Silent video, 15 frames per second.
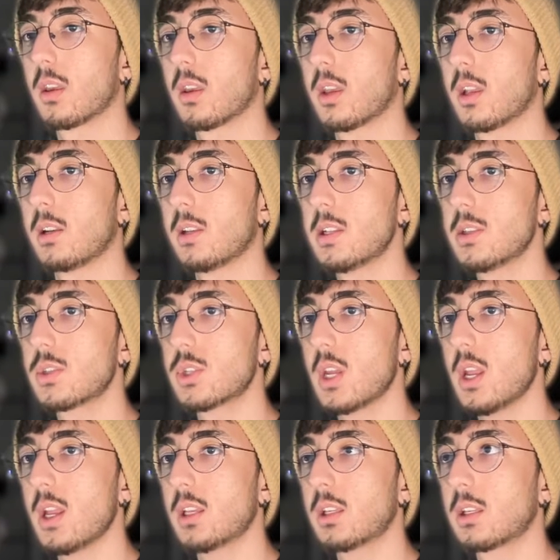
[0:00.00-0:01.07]
And let's
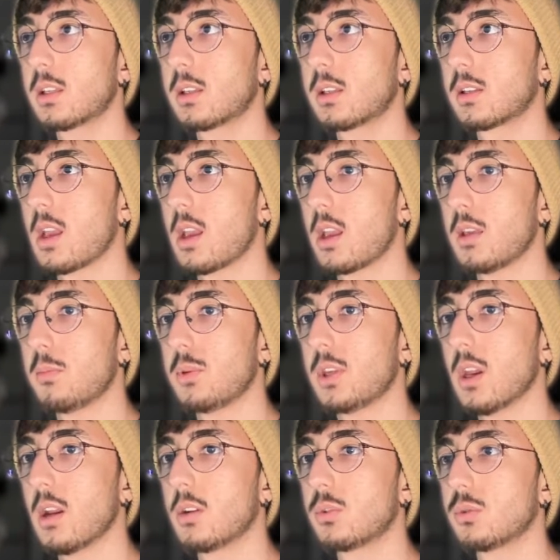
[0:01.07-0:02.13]
check
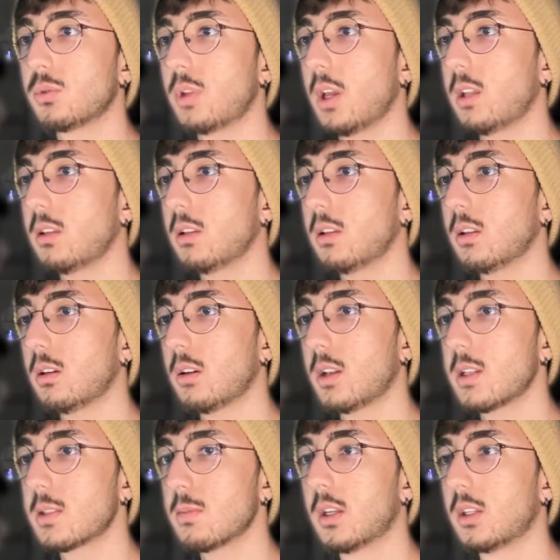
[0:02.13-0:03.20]
API route handler
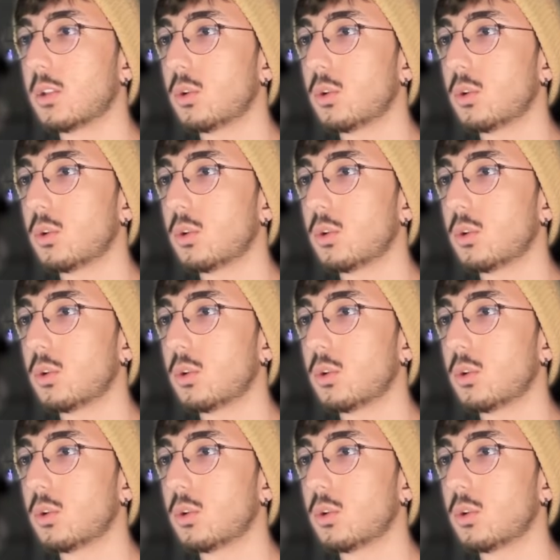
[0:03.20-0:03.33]
as well.